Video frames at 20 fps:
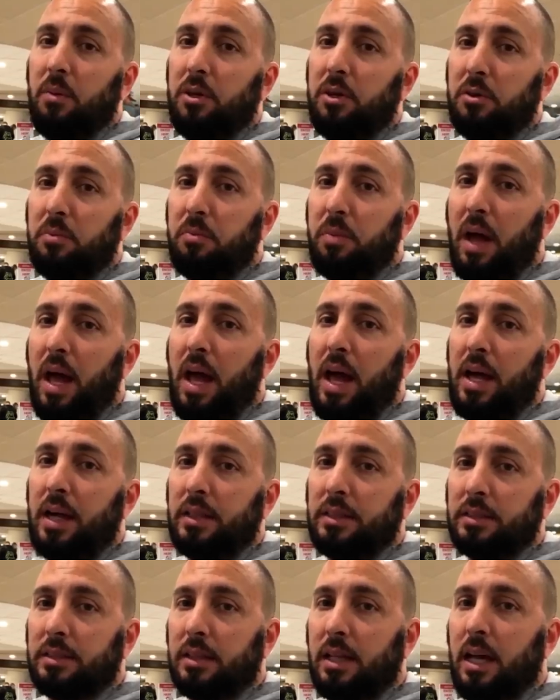way your bag
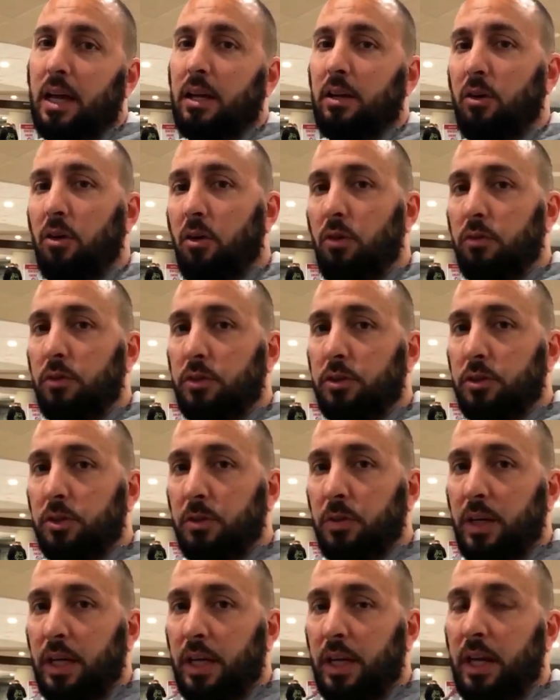is not
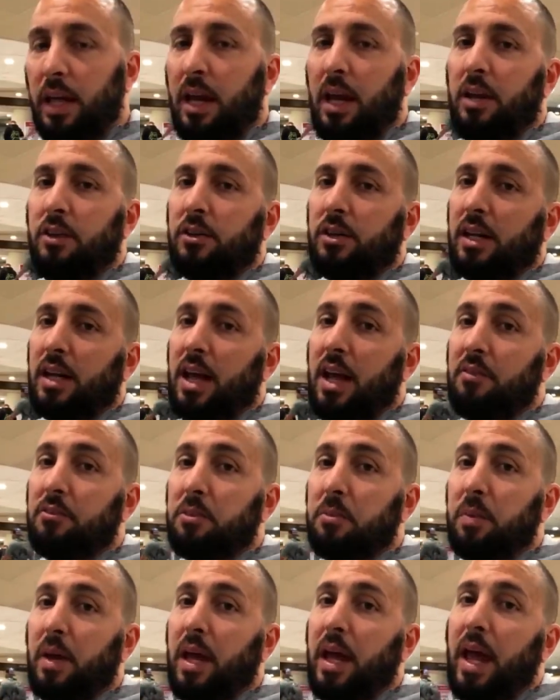overdoing it and you're gonna have
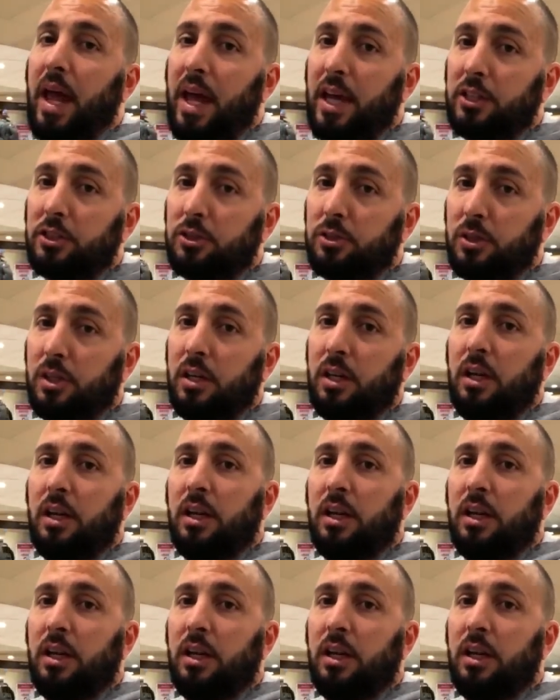to pay extra